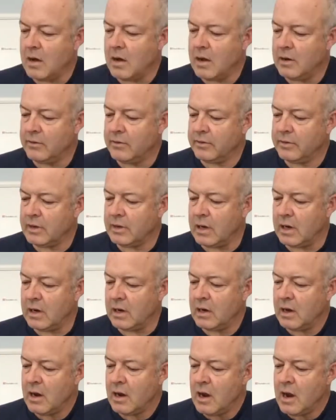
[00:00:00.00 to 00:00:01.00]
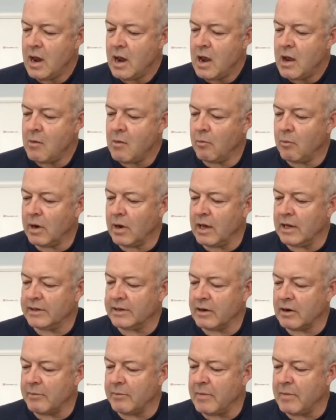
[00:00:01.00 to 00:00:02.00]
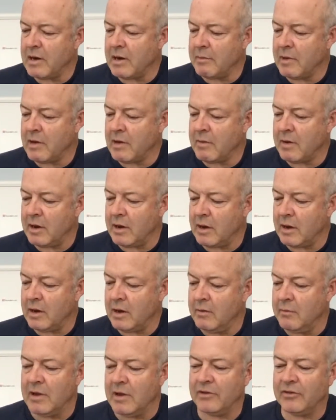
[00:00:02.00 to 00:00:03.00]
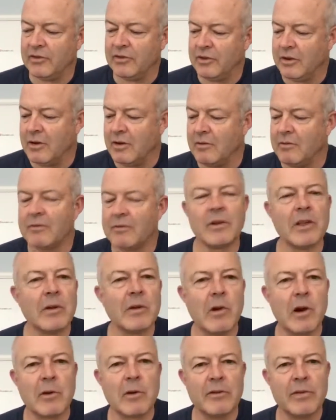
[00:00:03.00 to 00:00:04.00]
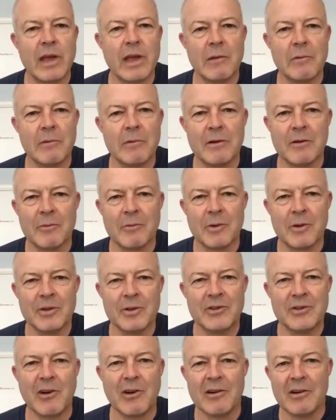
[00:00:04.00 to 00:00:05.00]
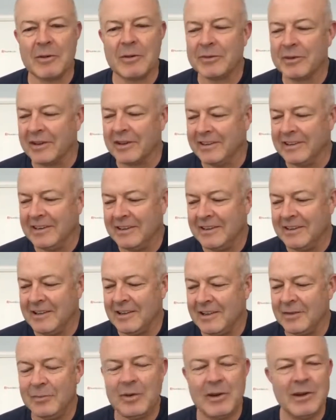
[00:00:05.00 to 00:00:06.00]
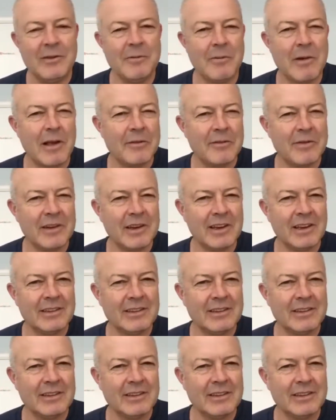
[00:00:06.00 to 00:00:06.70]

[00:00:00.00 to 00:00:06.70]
interesting. What is there a minimum? You mentioned you don't really work with anyone. Would startups listening to this be relevant